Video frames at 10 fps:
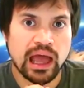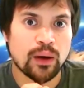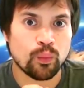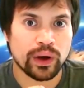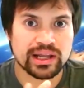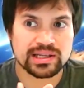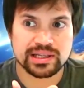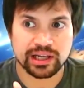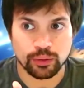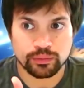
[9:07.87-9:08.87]
And when it's,
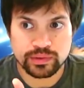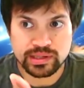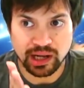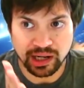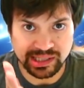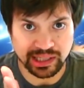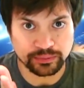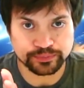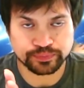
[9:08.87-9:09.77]
you know, starting